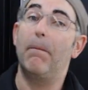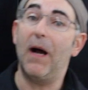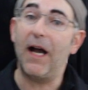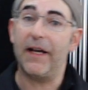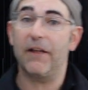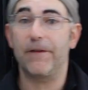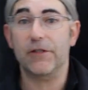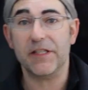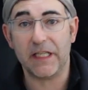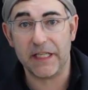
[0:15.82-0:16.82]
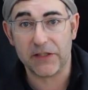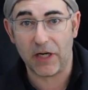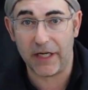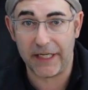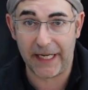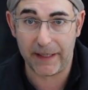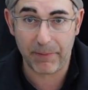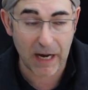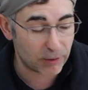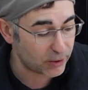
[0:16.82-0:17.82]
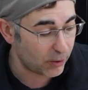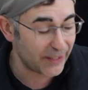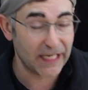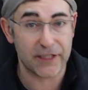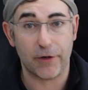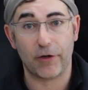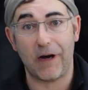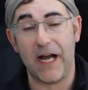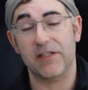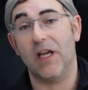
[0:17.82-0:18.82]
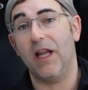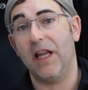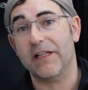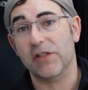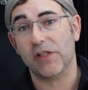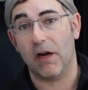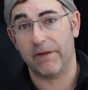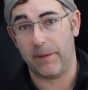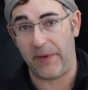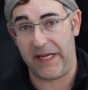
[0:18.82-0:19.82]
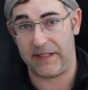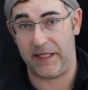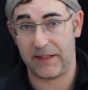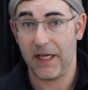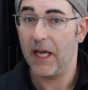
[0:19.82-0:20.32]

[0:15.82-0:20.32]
But if you're just getting started in powder coating in your garage, let's just cover the basics.